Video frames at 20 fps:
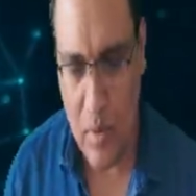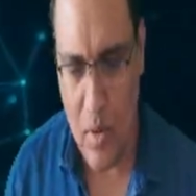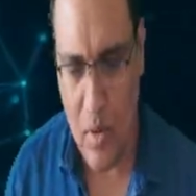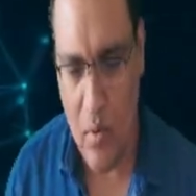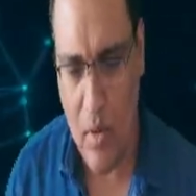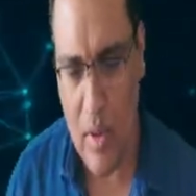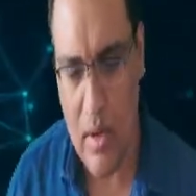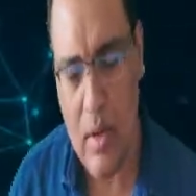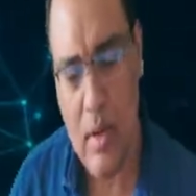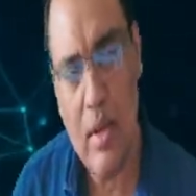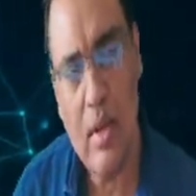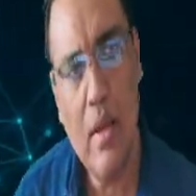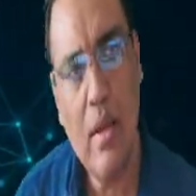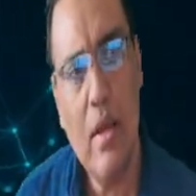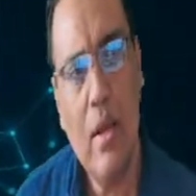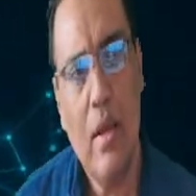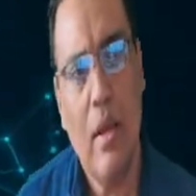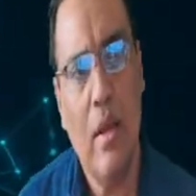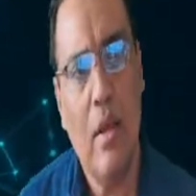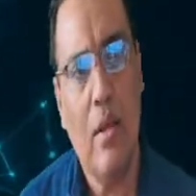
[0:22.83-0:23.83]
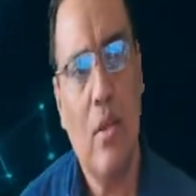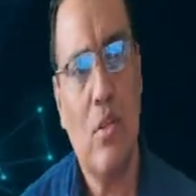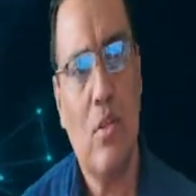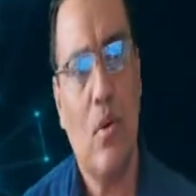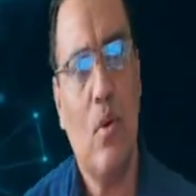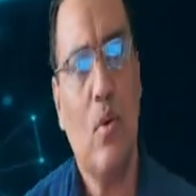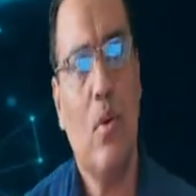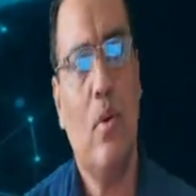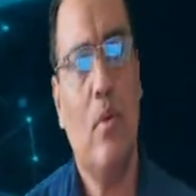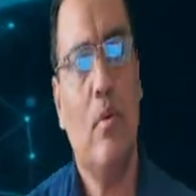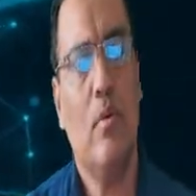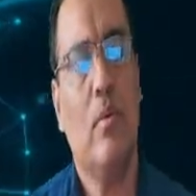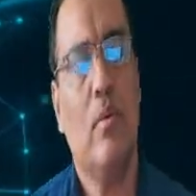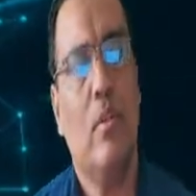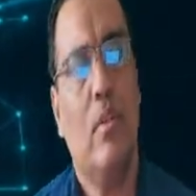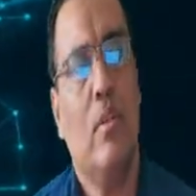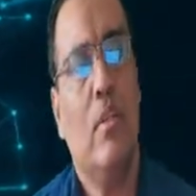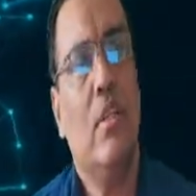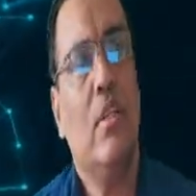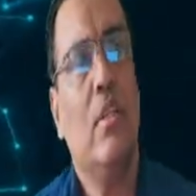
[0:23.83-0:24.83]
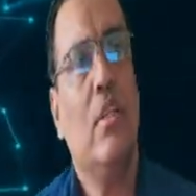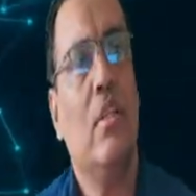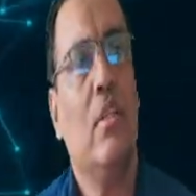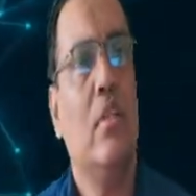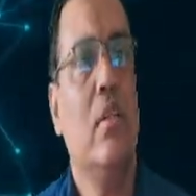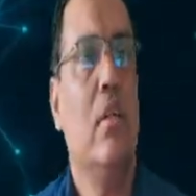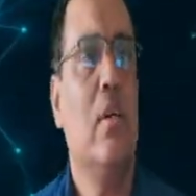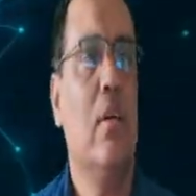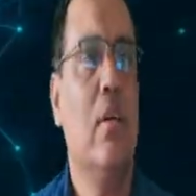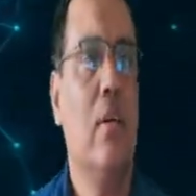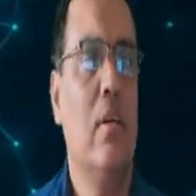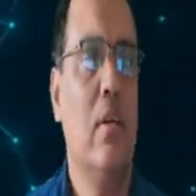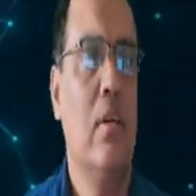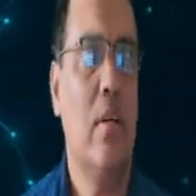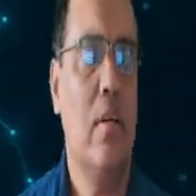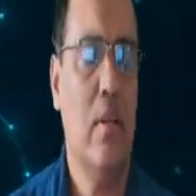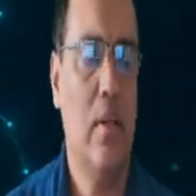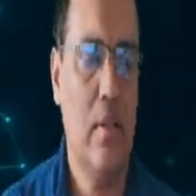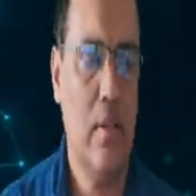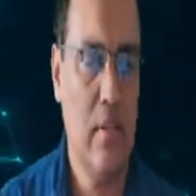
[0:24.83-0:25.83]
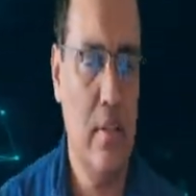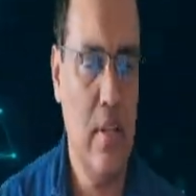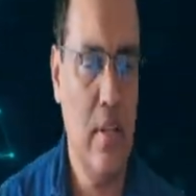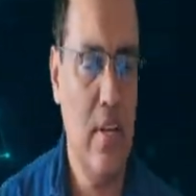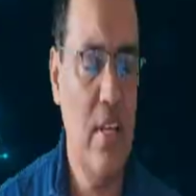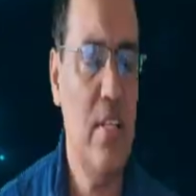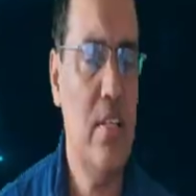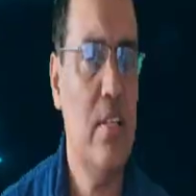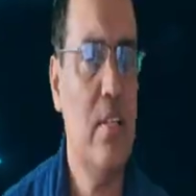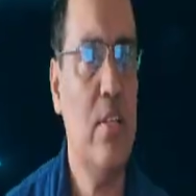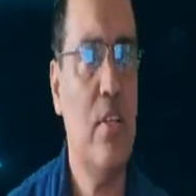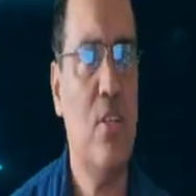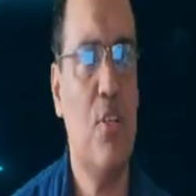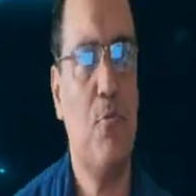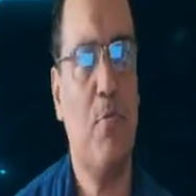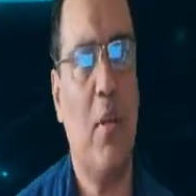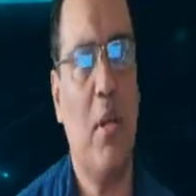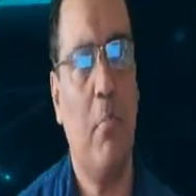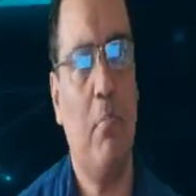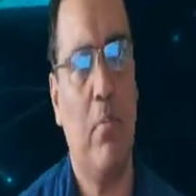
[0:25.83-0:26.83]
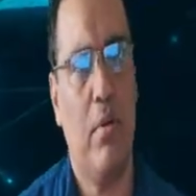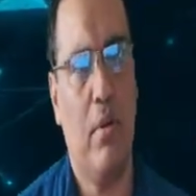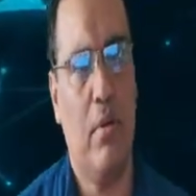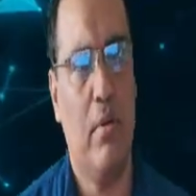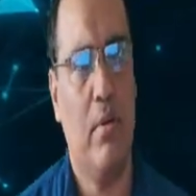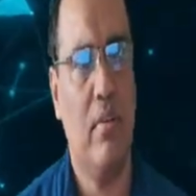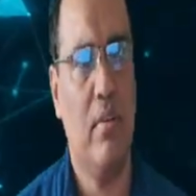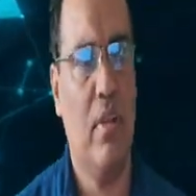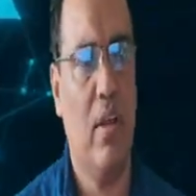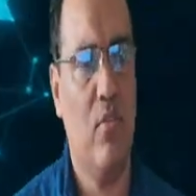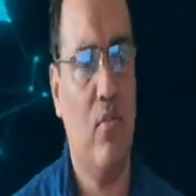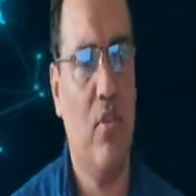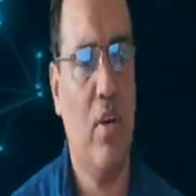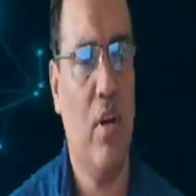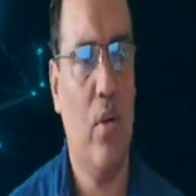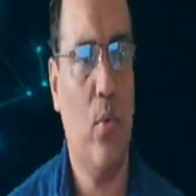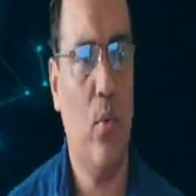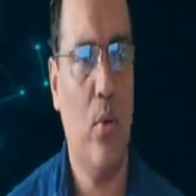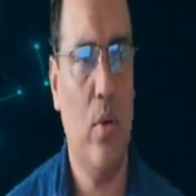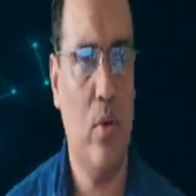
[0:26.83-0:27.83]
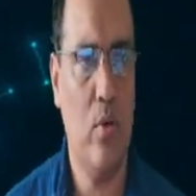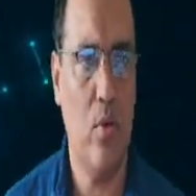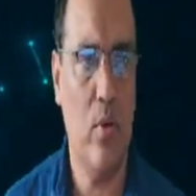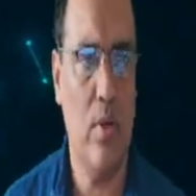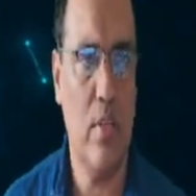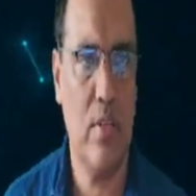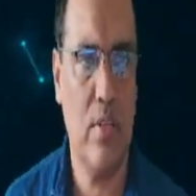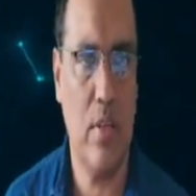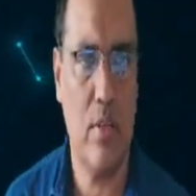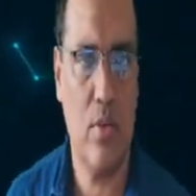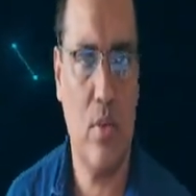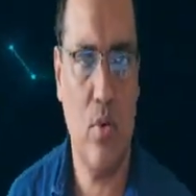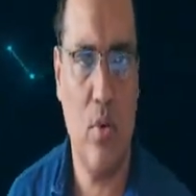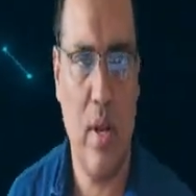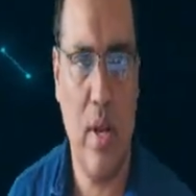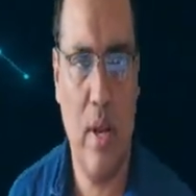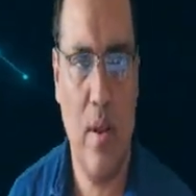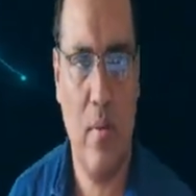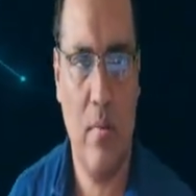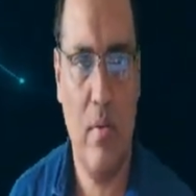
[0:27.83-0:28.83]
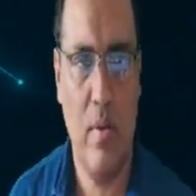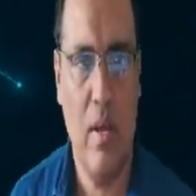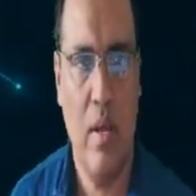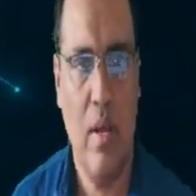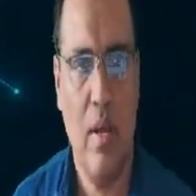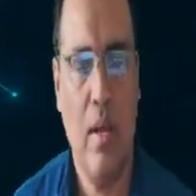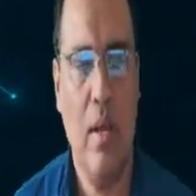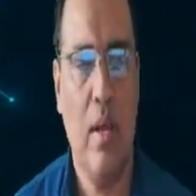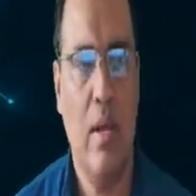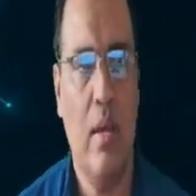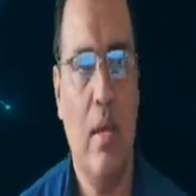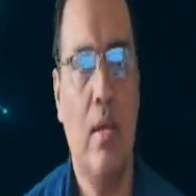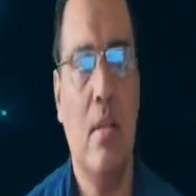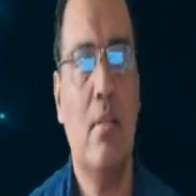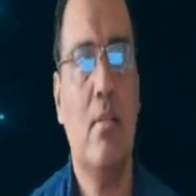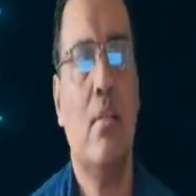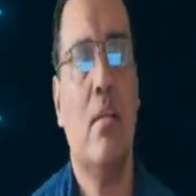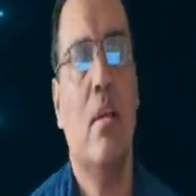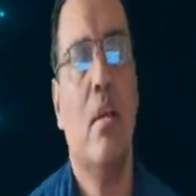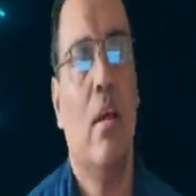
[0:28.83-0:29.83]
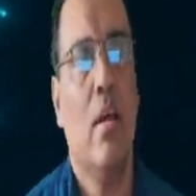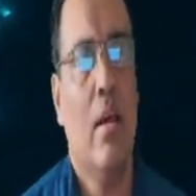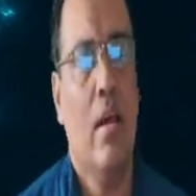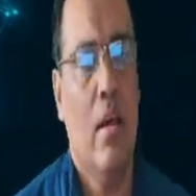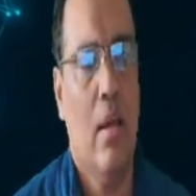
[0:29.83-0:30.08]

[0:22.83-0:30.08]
Well, so the research paper that we are going to discuss today is